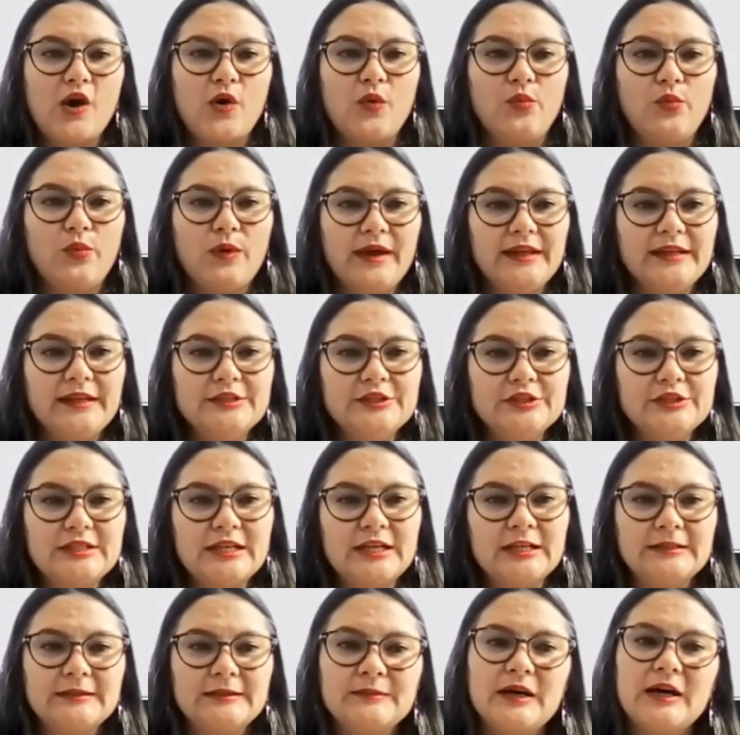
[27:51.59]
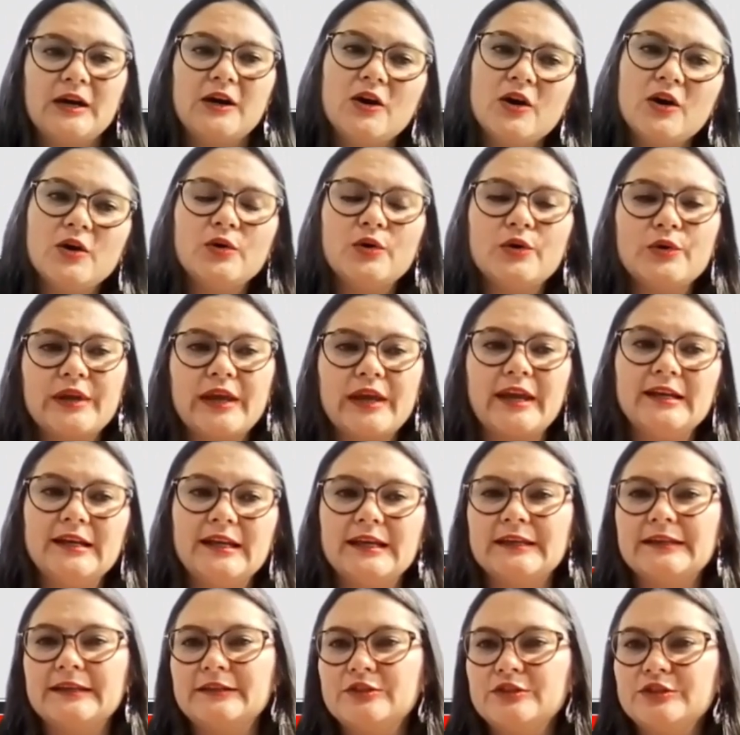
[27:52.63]
when you tell them, oh, okay,
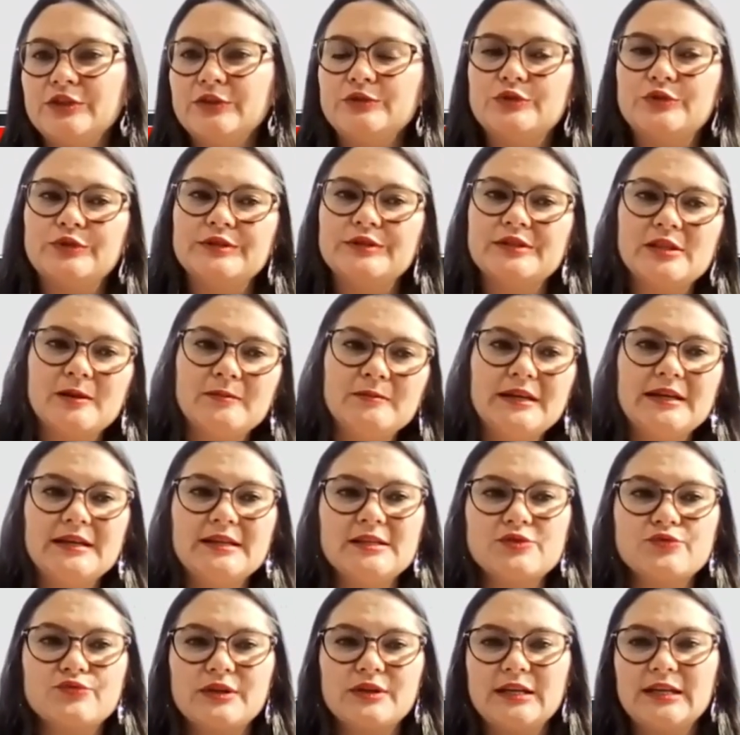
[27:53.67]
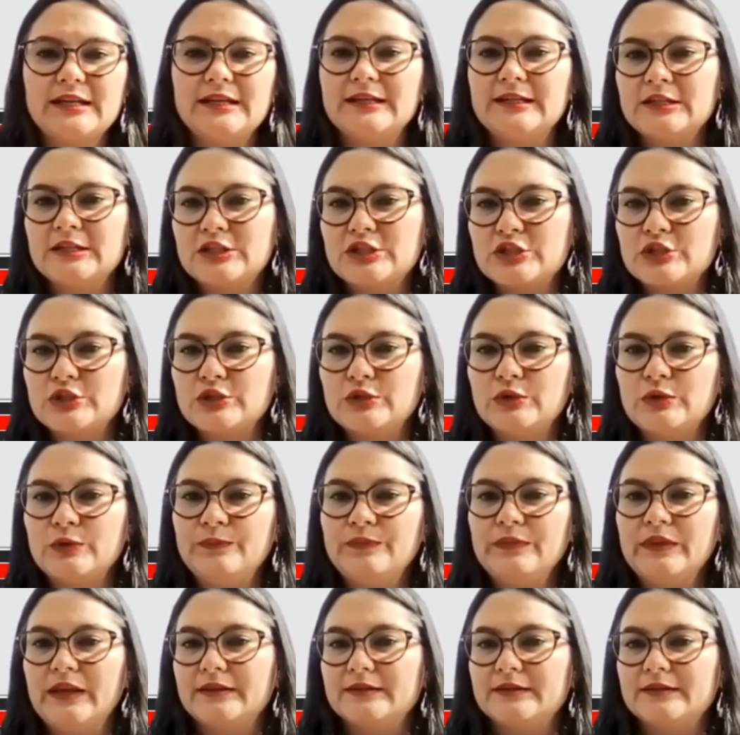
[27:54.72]
like, you know, your insomnia is related to